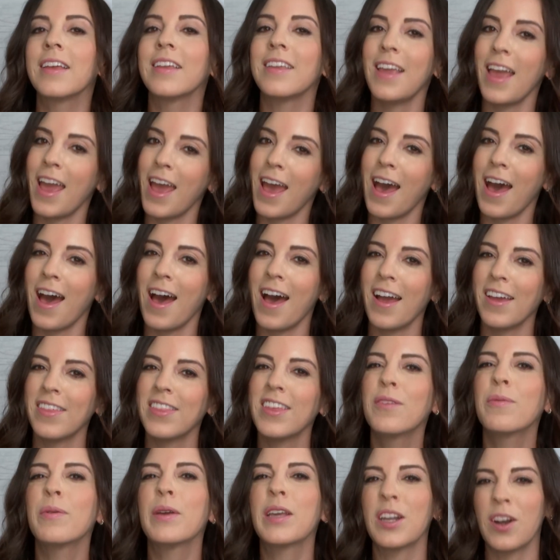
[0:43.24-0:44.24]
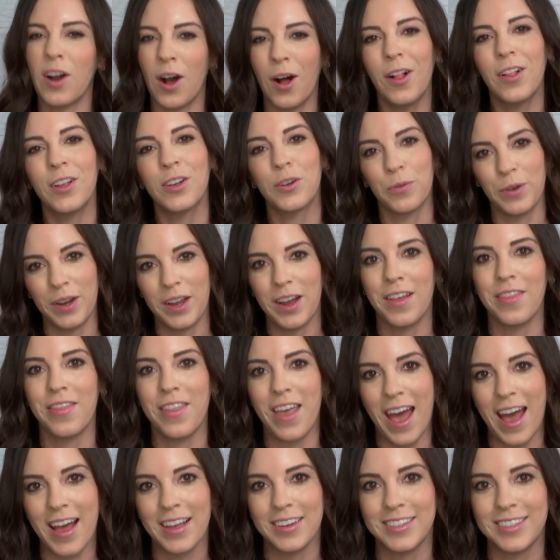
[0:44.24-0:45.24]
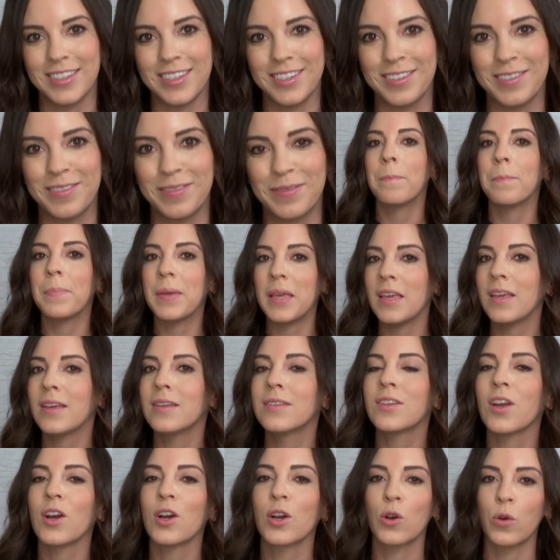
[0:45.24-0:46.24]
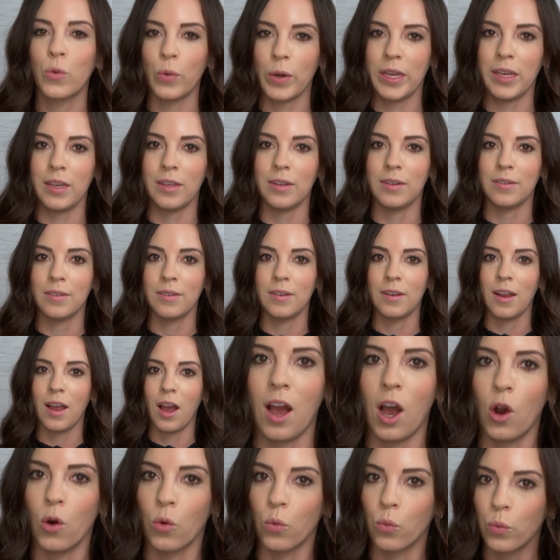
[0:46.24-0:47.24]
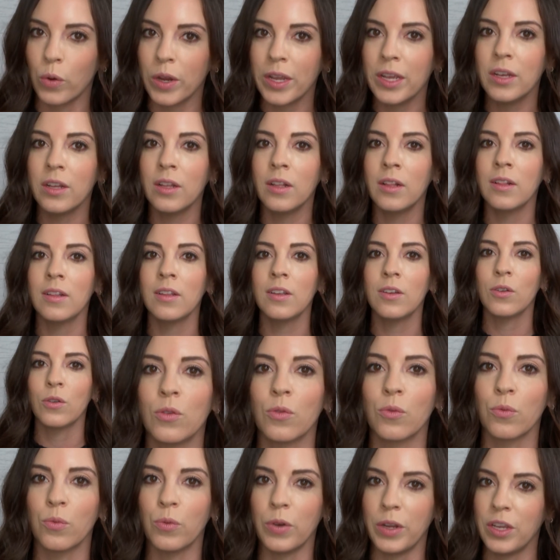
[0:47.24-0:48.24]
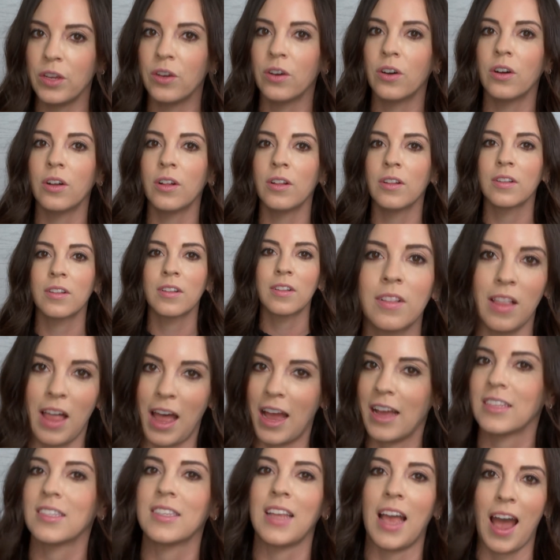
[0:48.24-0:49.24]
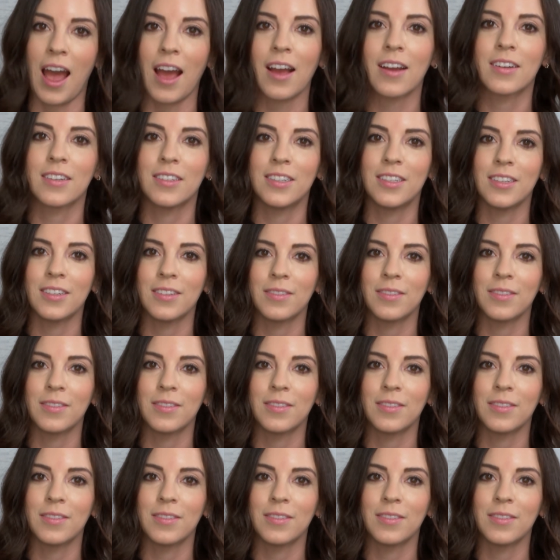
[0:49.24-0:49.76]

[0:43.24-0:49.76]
Yeah, I think we can all agree on that. B is our queen, a real, regal class act.